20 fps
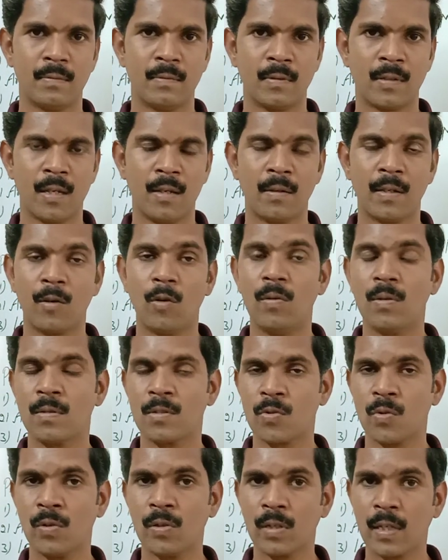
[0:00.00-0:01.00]
Okay,
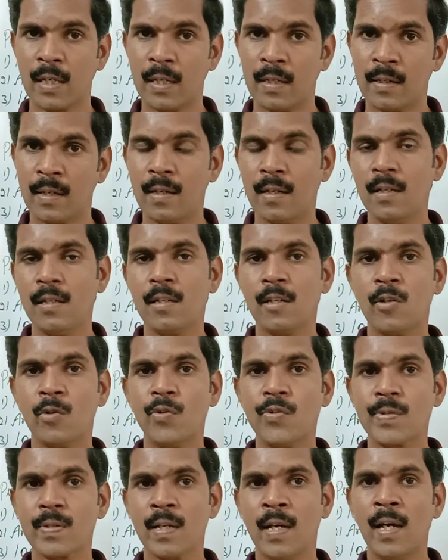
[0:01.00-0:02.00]
so he didn't
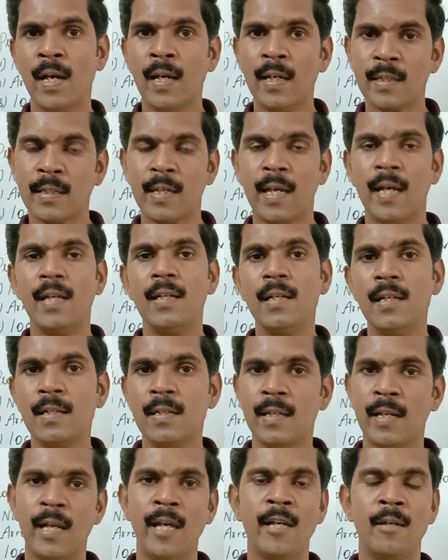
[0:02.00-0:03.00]
use any
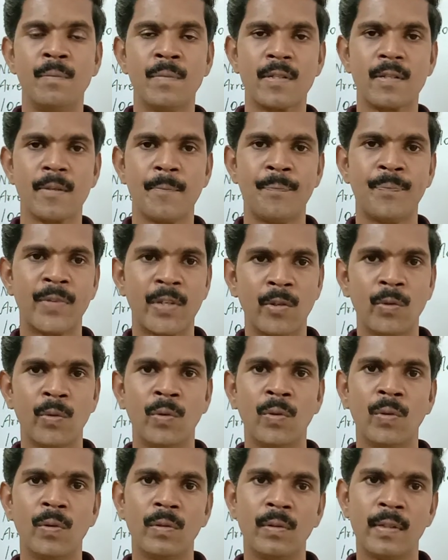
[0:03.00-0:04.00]
names
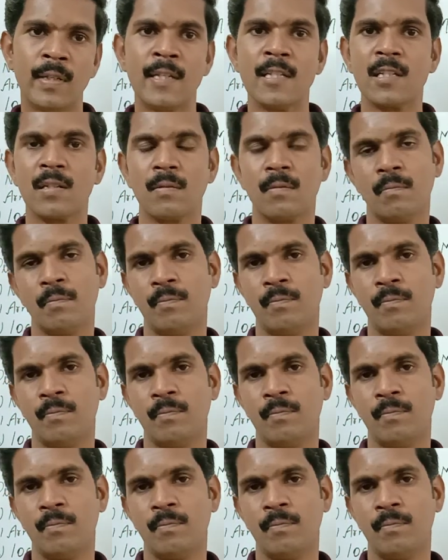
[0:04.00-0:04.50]
to these